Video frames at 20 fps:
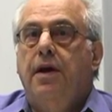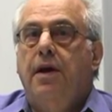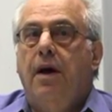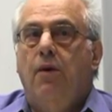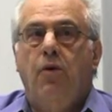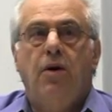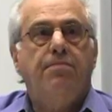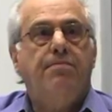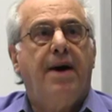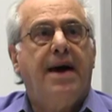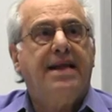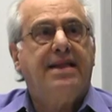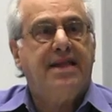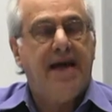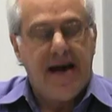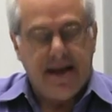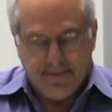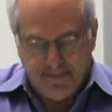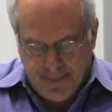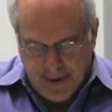And what might
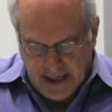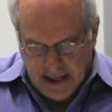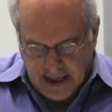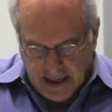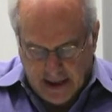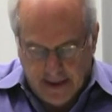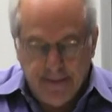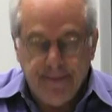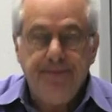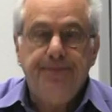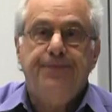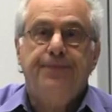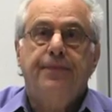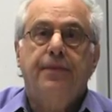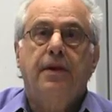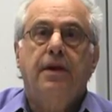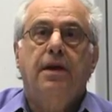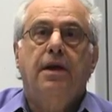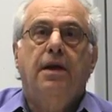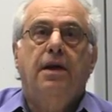that be?
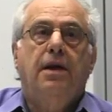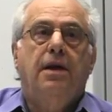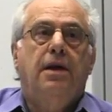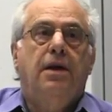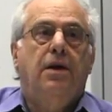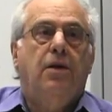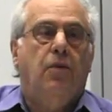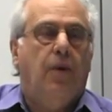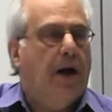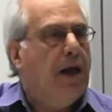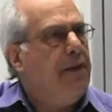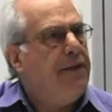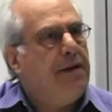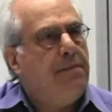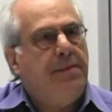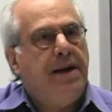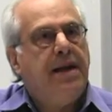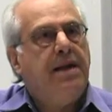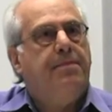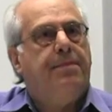Well,
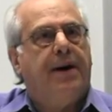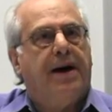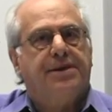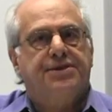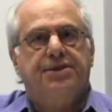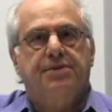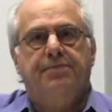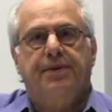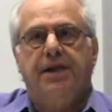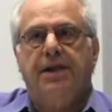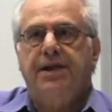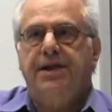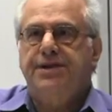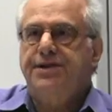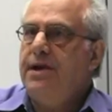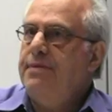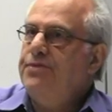there are many possibilities.